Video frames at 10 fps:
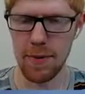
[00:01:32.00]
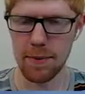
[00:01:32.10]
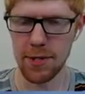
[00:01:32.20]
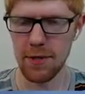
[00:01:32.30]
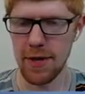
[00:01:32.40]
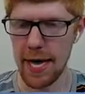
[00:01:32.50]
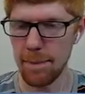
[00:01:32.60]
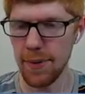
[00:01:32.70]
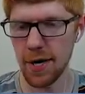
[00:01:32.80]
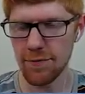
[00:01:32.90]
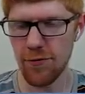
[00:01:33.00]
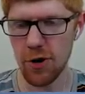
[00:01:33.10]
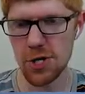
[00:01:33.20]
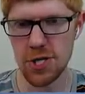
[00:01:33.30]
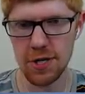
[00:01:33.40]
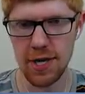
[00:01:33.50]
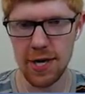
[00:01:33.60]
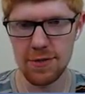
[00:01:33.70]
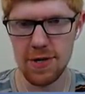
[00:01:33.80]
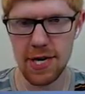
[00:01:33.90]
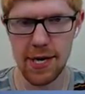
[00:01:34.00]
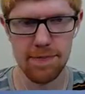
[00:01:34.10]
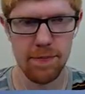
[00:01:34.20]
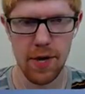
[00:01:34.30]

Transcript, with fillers: be able to do that. But unfortunately, I do not.